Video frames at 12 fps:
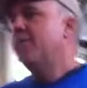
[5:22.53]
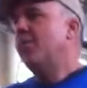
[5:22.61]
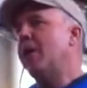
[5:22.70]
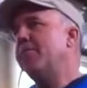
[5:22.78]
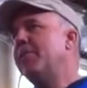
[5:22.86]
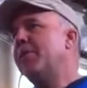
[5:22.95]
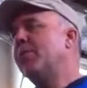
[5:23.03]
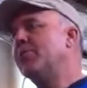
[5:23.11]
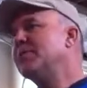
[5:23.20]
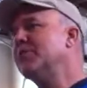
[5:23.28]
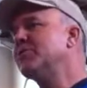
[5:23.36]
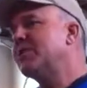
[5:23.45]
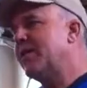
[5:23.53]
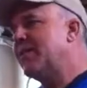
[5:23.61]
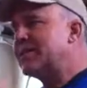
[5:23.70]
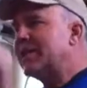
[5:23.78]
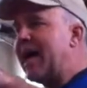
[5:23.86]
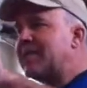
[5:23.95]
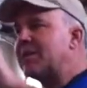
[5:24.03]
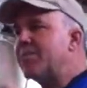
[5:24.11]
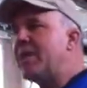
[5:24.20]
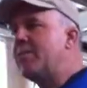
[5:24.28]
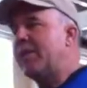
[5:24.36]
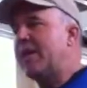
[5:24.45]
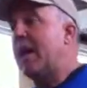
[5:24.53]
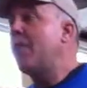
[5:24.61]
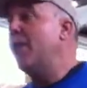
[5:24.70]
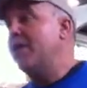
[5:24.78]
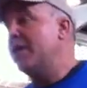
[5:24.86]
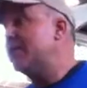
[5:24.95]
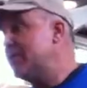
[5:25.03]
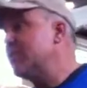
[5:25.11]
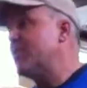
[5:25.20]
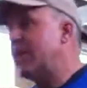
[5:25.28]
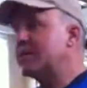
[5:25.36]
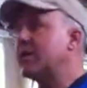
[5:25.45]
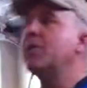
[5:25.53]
Well, what was interesting, in this last committee meeting, I went and I testified, I